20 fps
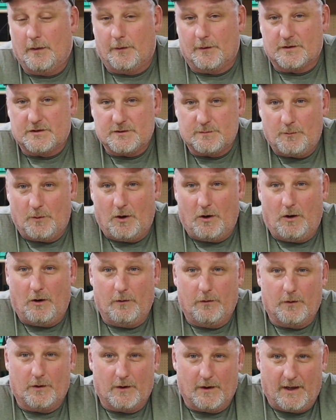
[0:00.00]
They're
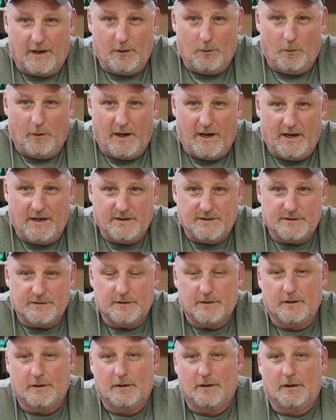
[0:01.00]
small, they're lightweight.
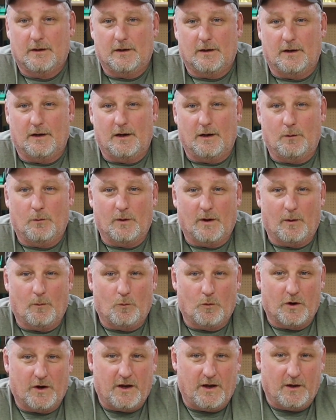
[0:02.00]
When I'm
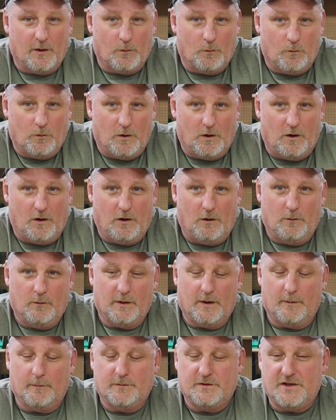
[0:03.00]
working in a wall,
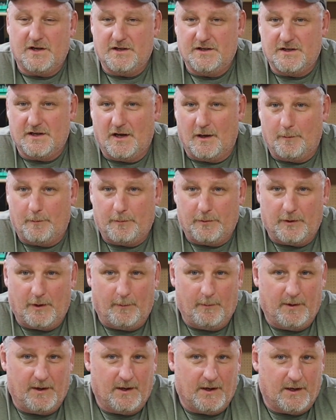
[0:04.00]
when I'm changing out
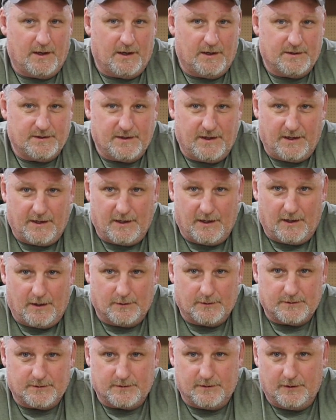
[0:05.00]
plumbing, I got to take
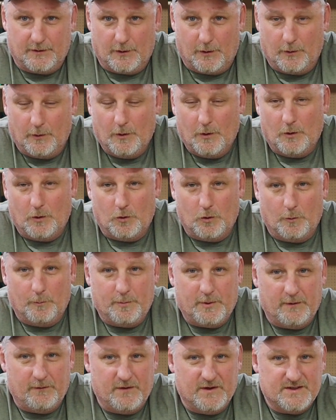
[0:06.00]
out, you know,
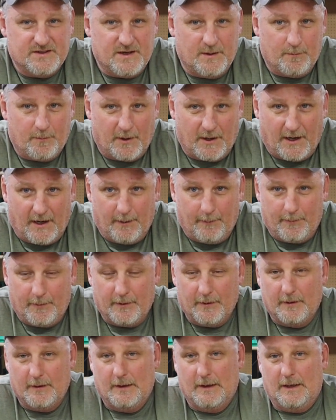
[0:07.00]
old PVC pipe,
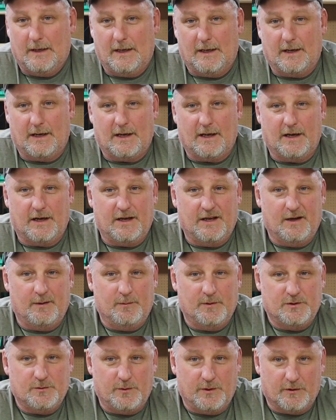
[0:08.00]
and I got to get
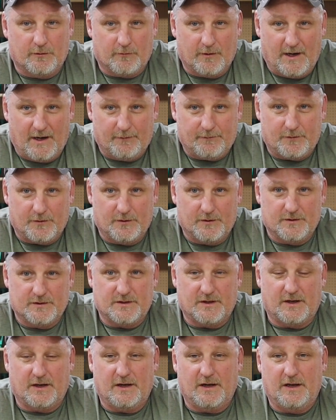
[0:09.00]
in between the
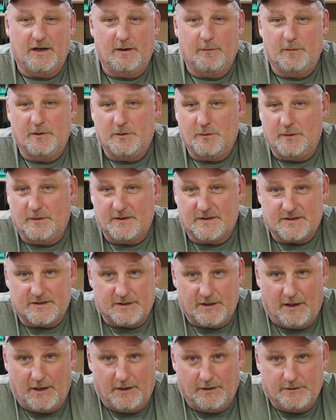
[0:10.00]
rafters, I got to get in between the
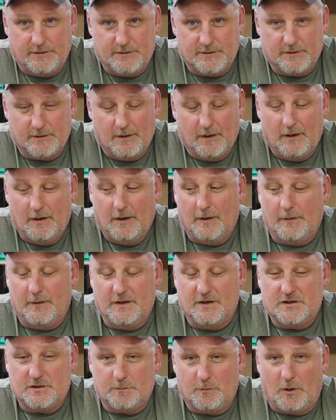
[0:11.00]
studs.
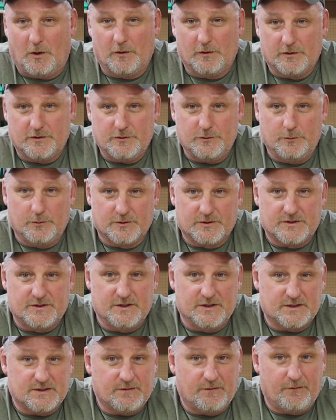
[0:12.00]
These smaller tools
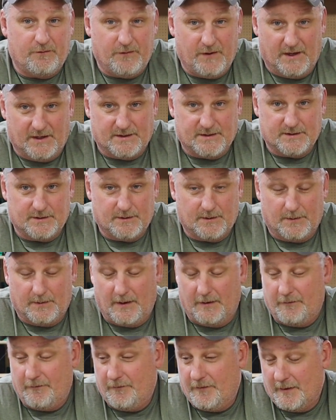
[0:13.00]
just fit.
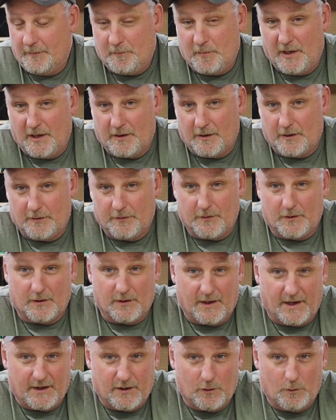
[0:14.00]
They fit better, they're
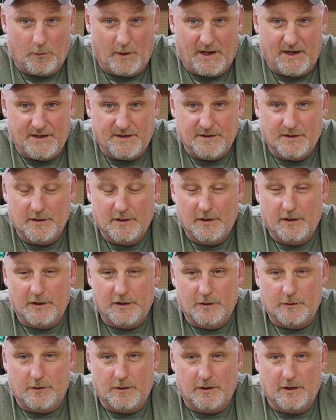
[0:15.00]
lighter weight.
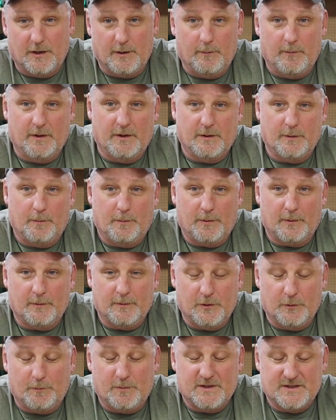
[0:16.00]
You can get them into
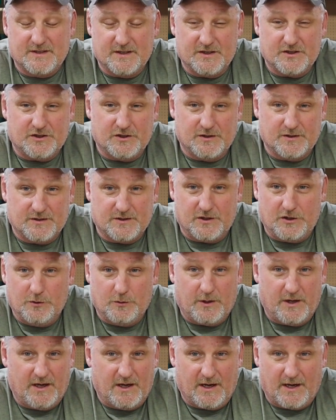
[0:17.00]
your positions that
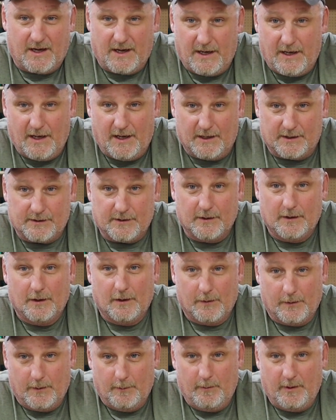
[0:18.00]
you can't get
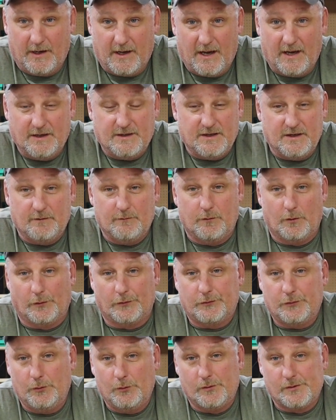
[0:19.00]
the big 18
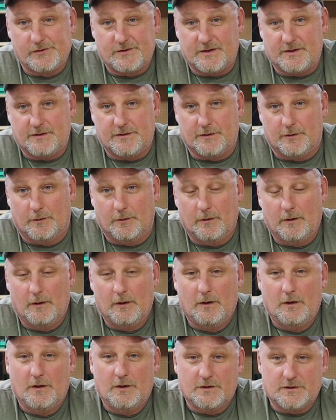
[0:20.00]
volt tools into.
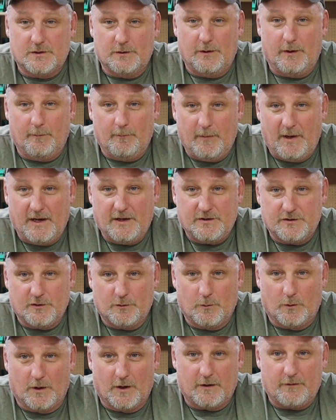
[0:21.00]
So it makes
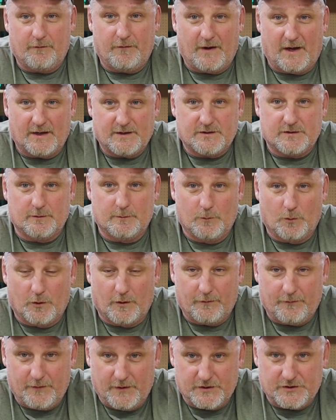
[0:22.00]
your work faster,
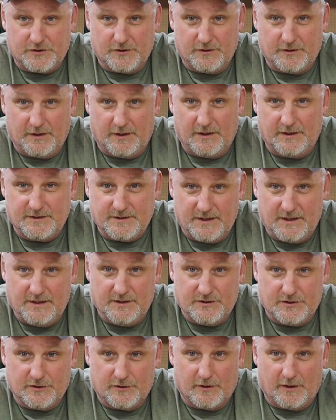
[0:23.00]
more efficient, and it's
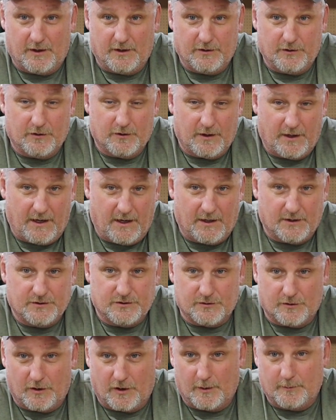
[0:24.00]
easier on your
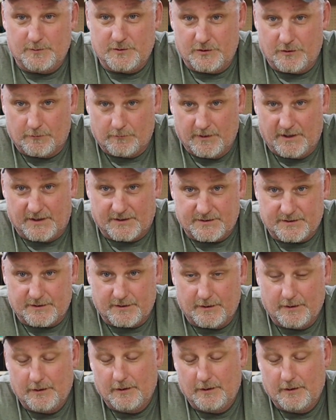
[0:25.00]
hands, your arms, and your wrist.